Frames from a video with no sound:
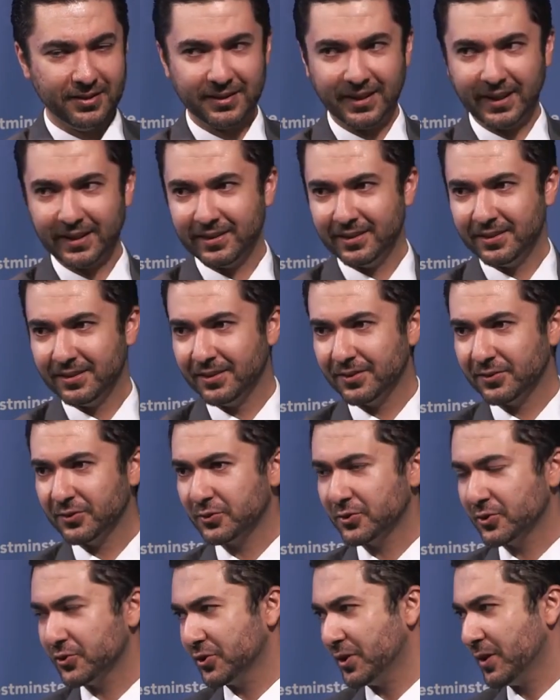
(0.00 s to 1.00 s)
Like, this is
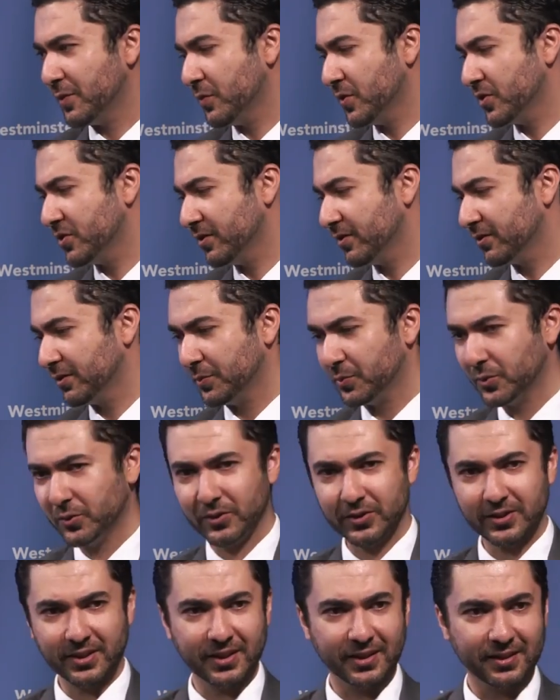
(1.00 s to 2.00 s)
the regime which is
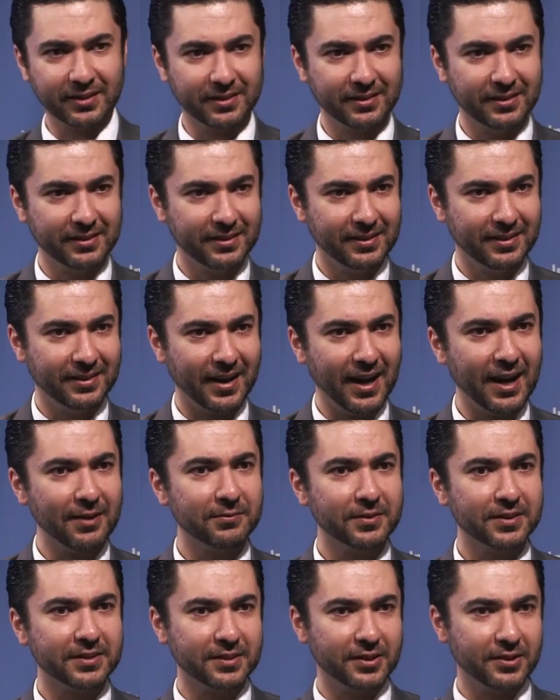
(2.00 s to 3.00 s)
supporting
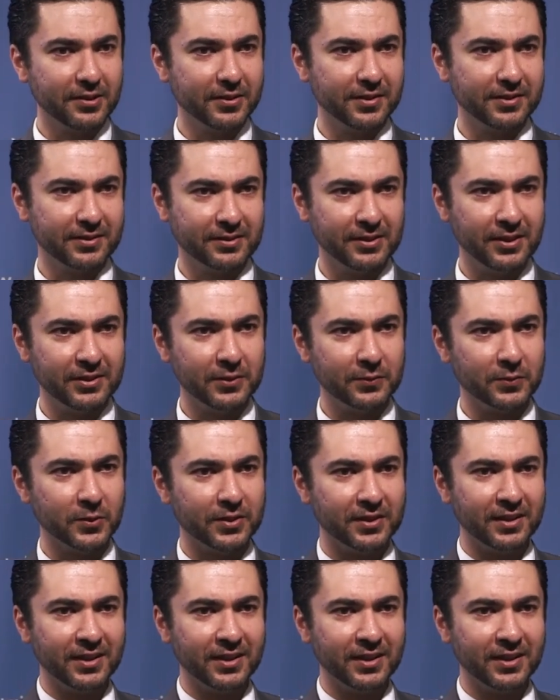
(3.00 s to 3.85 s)
every terrorist around the world.